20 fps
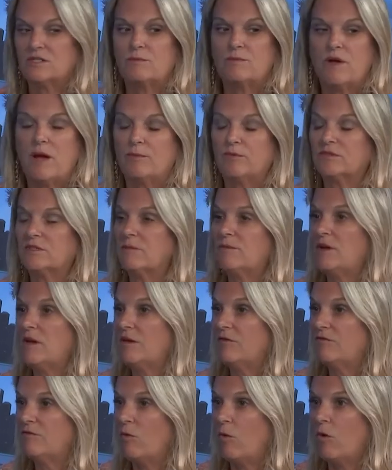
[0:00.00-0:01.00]
to be able to be
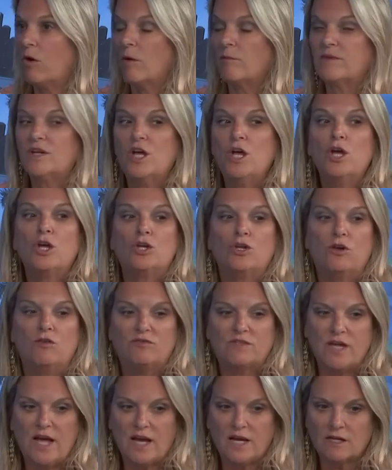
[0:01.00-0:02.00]
informed, you've
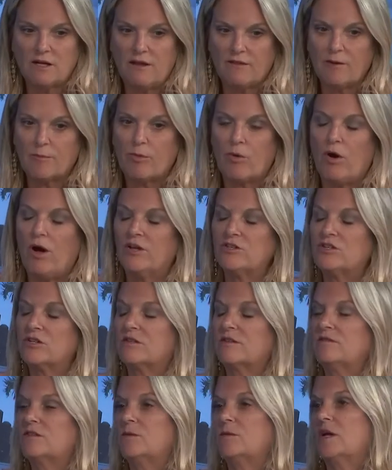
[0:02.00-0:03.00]
taken on the
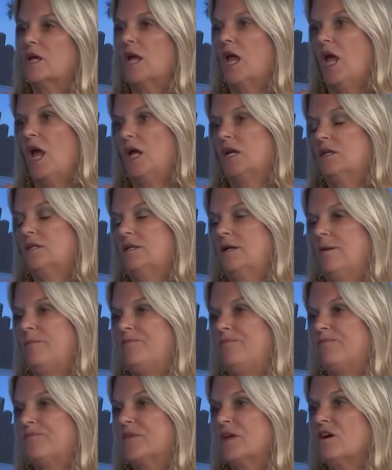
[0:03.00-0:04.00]
project of doing a candidate
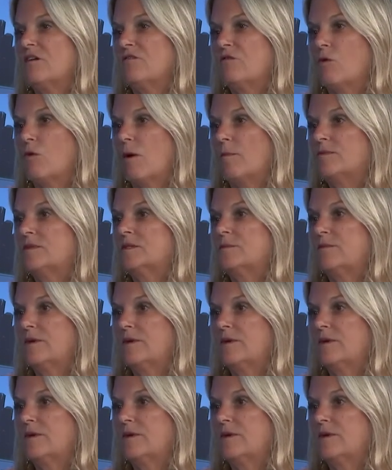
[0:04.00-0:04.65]
form profiles.